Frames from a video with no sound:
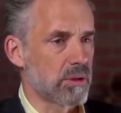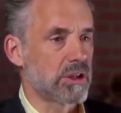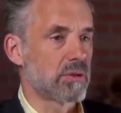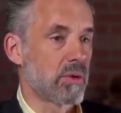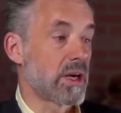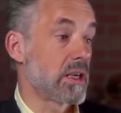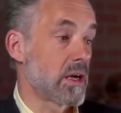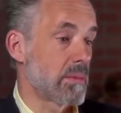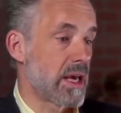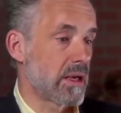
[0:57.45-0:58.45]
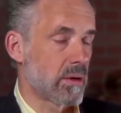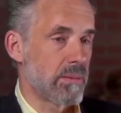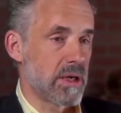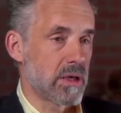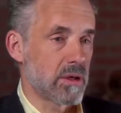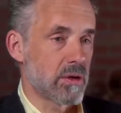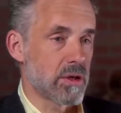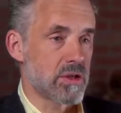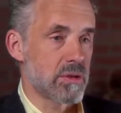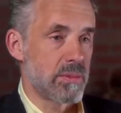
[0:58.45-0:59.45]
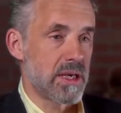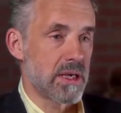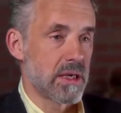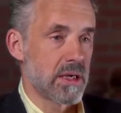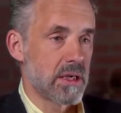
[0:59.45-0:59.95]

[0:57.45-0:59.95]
which is what young men are being encouraged to be.